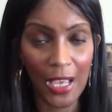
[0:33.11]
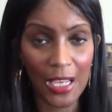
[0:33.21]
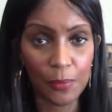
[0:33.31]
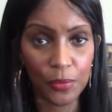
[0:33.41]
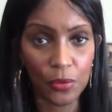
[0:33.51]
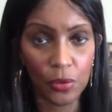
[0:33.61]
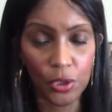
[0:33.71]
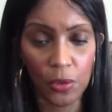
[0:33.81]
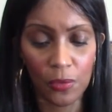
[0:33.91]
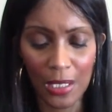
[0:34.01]
April
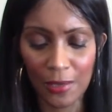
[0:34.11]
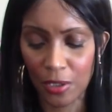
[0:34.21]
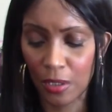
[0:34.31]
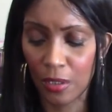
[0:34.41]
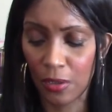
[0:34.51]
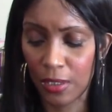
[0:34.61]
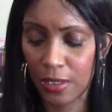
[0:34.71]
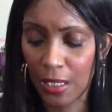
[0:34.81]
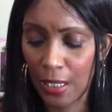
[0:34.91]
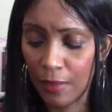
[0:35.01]
two thousand
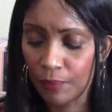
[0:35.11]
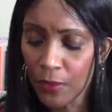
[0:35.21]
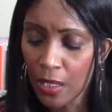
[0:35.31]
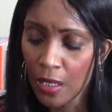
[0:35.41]
nineteen.